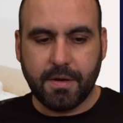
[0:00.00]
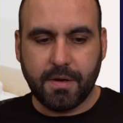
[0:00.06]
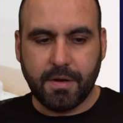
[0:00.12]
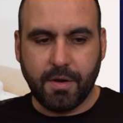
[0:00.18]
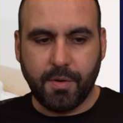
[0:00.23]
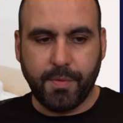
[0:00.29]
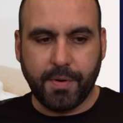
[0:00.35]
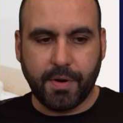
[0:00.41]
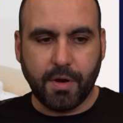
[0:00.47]

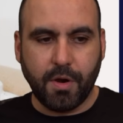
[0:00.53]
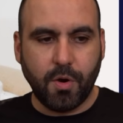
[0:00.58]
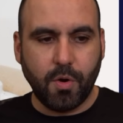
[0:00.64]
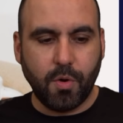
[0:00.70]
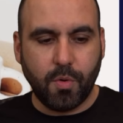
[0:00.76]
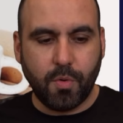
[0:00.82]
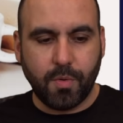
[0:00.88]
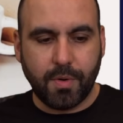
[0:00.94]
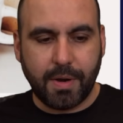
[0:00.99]
Here we
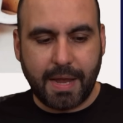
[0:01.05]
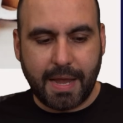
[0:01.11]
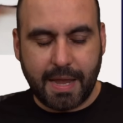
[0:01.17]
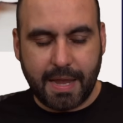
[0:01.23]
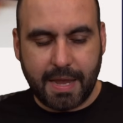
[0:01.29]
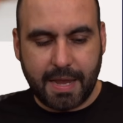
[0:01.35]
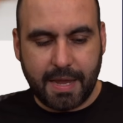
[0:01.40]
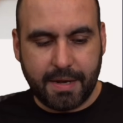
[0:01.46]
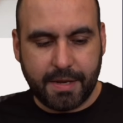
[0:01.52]
go.
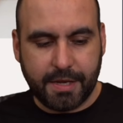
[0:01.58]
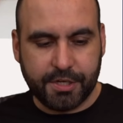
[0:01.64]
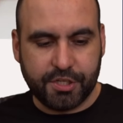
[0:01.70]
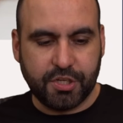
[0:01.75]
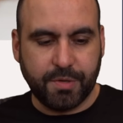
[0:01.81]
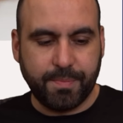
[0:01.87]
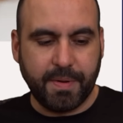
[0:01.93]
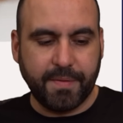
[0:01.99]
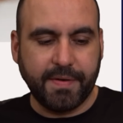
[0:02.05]
And it
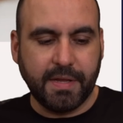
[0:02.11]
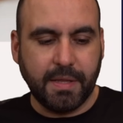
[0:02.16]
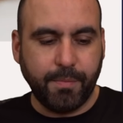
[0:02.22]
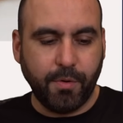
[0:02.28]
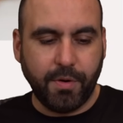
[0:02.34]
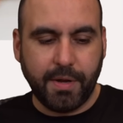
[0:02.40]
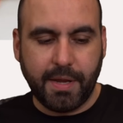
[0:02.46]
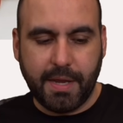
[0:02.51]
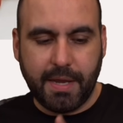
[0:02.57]
should be
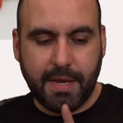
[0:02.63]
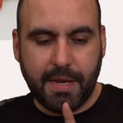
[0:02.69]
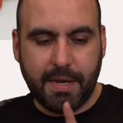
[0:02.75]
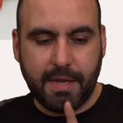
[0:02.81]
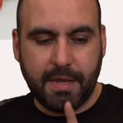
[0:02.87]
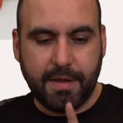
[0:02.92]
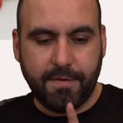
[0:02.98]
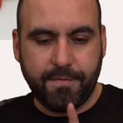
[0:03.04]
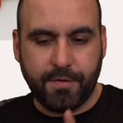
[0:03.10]
available in
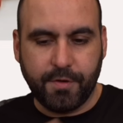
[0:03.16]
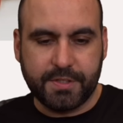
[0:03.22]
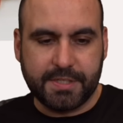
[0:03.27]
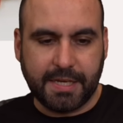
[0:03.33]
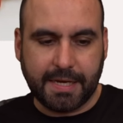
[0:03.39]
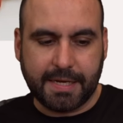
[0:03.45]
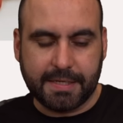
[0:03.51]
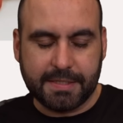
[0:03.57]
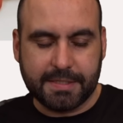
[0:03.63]
a few
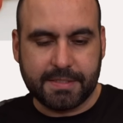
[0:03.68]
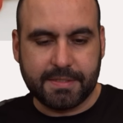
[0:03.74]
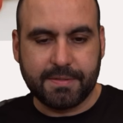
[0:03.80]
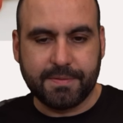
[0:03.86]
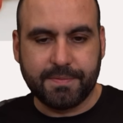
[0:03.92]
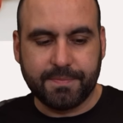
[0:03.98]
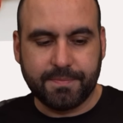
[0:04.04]
seconds.